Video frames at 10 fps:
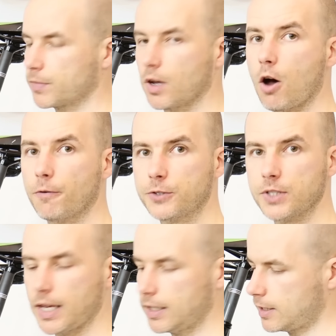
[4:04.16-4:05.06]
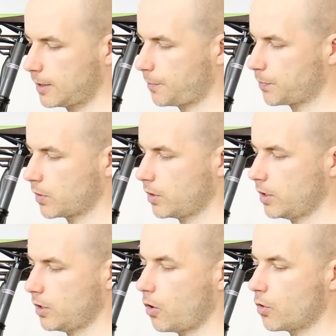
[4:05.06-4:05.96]
offset
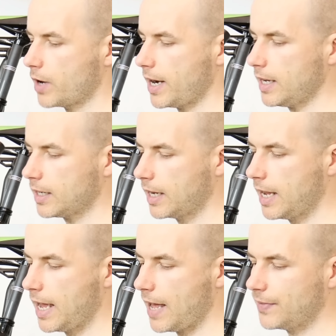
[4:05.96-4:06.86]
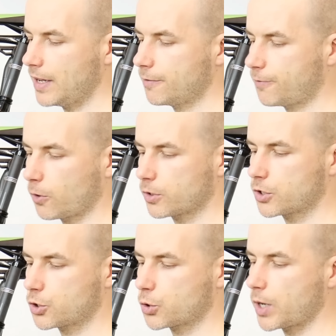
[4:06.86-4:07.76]
or rake, and then
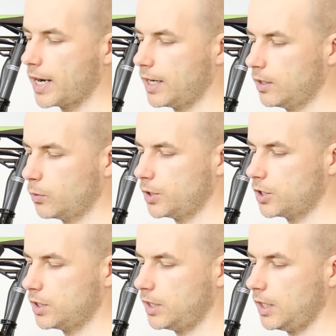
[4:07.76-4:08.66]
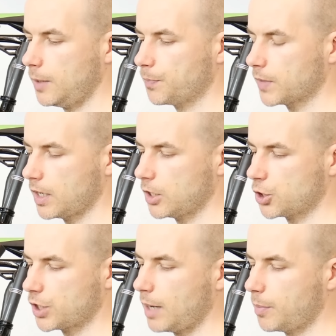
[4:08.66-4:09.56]
forks trail, which is the
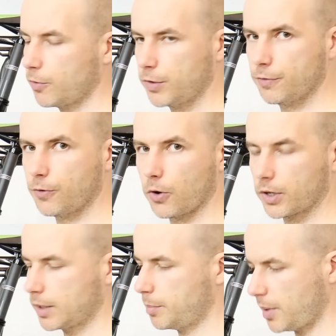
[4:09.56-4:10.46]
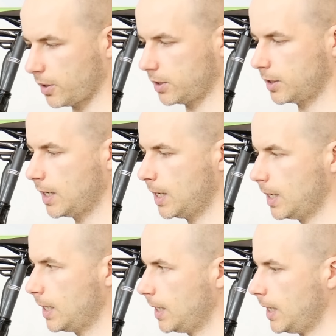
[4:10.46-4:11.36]
shape of the fork. But
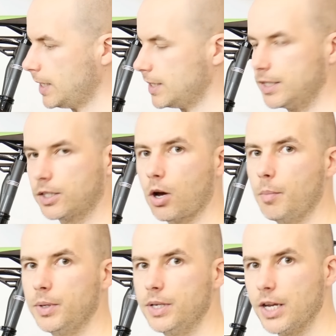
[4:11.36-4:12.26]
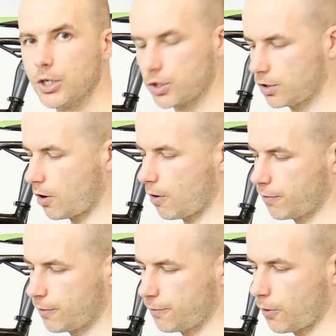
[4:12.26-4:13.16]
it is the combination of
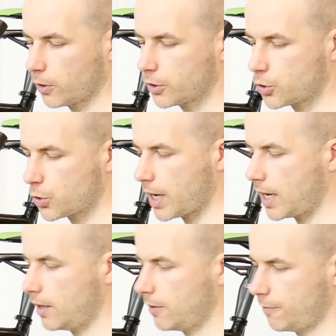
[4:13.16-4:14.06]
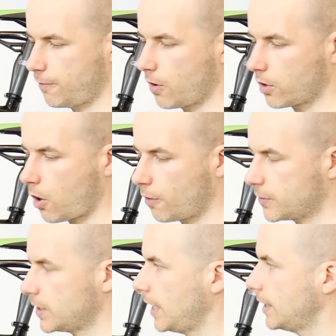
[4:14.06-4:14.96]
fork trail, fork
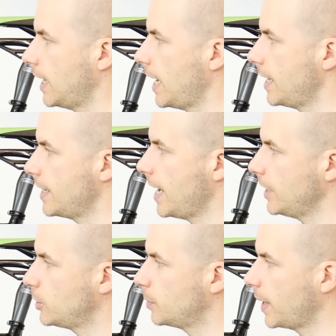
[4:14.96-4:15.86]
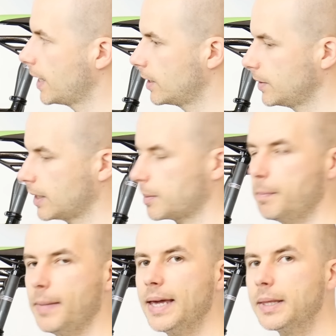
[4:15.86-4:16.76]
offset and head tube angle that
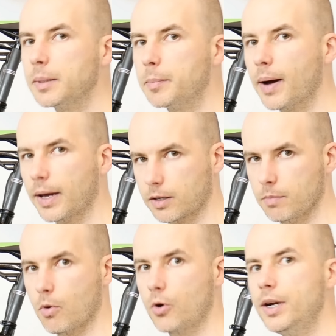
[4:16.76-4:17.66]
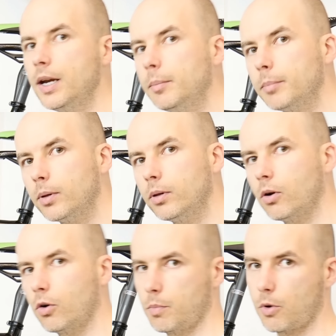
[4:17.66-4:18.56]
make the bike more nimble
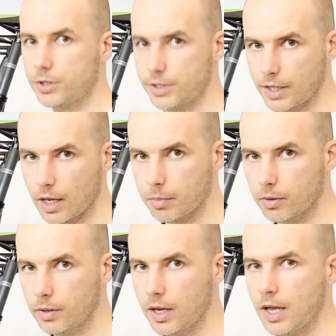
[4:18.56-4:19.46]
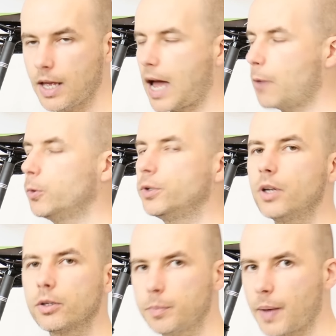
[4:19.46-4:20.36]
or more stable. I would
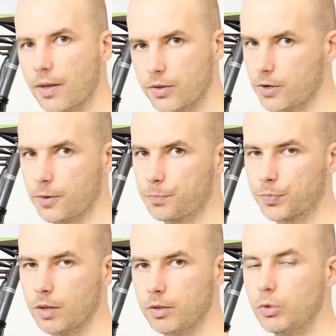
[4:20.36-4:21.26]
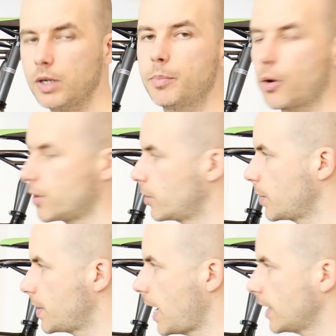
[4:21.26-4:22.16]
not really bother
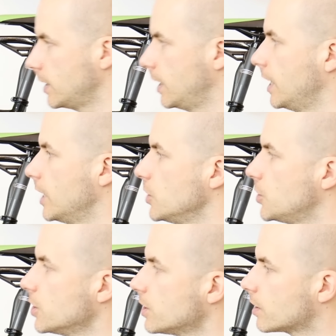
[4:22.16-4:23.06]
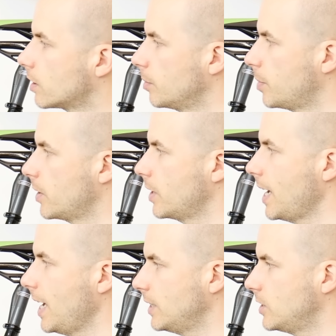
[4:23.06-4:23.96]
with that. Just compare
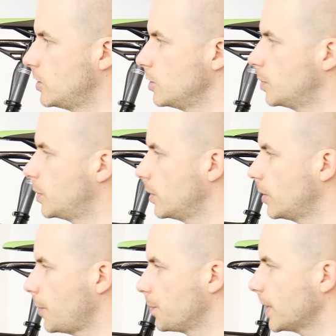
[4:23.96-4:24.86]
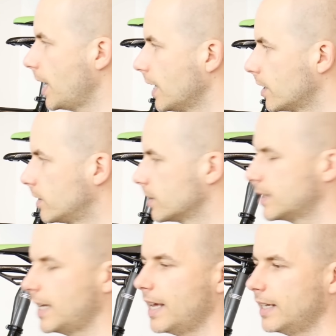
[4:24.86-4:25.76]
head tube
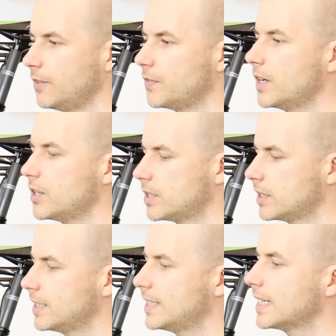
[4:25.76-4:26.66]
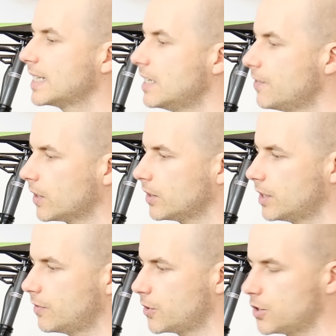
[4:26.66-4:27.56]
angles, and if there is significant
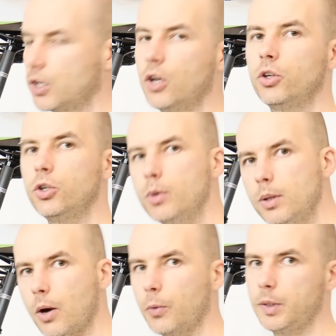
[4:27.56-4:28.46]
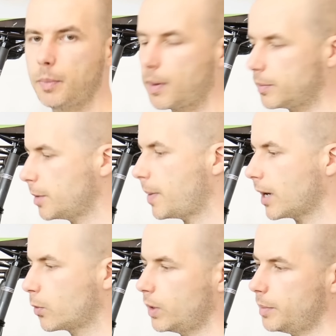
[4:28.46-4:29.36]
difference, you will know the
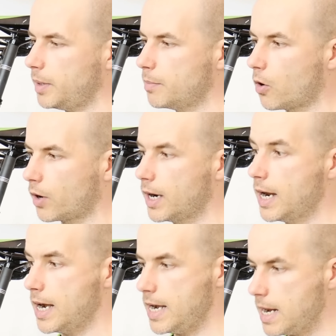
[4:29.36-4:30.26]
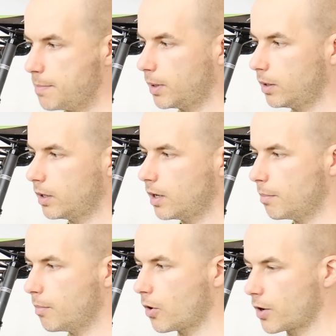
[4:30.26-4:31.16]
bike will be more nimble,
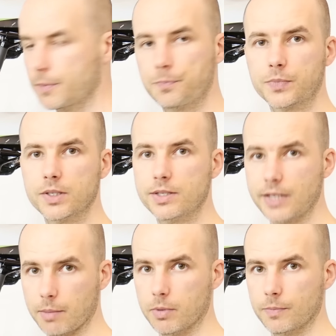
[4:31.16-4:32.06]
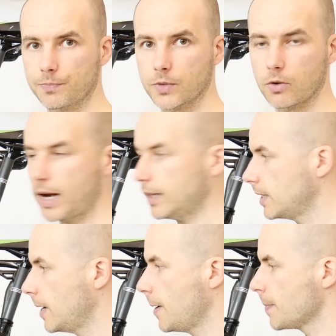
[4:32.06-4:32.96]
more stable. All right?
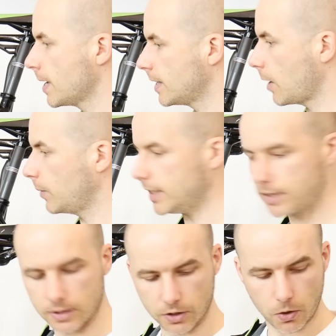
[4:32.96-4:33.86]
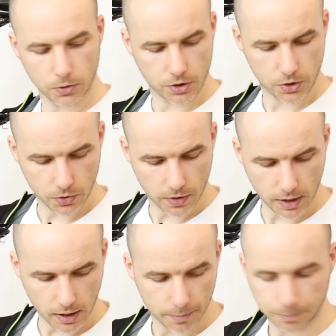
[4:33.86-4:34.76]
Now let's go to
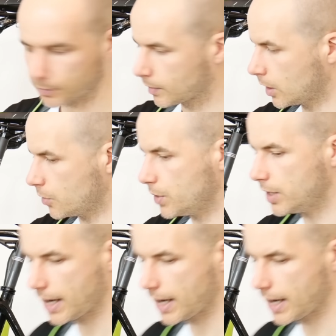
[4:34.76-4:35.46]
the rear